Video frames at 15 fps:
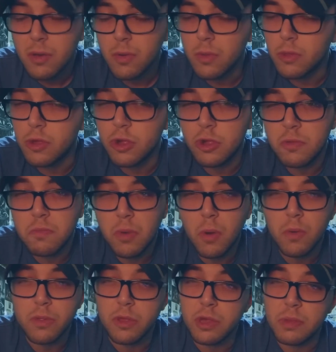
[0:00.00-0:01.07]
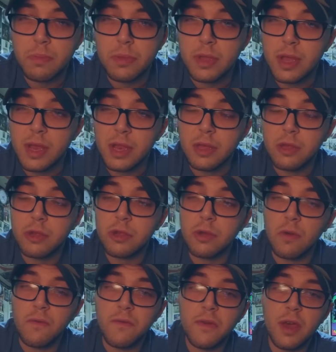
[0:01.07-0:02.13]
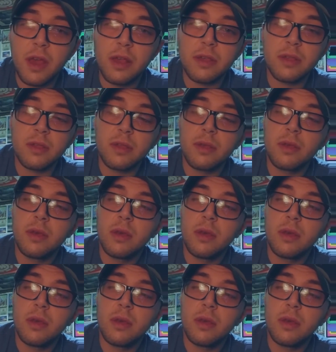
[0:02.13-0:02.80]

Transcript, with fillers: would smoke this planet so fast